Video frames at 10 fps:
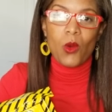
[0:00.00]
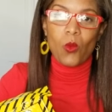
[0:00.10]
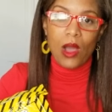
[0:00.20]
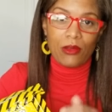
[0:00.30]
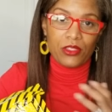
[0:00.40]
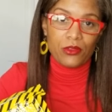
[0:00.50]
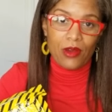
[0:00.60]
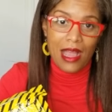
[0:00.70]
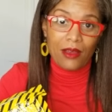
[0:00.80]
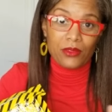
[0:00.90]
while you are
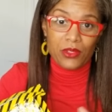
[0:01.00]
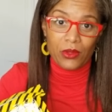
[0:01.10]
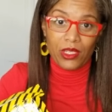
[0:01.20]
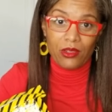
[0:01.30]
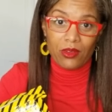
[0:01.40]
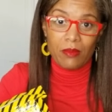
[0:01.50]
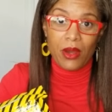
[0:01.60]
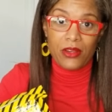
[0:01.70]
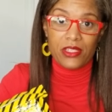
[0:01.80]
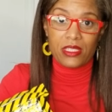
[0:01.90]
out during your
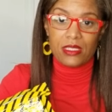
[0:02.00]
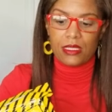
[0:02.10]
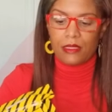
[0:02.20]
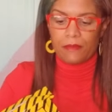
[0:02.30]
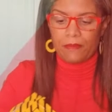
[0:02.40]
emergency.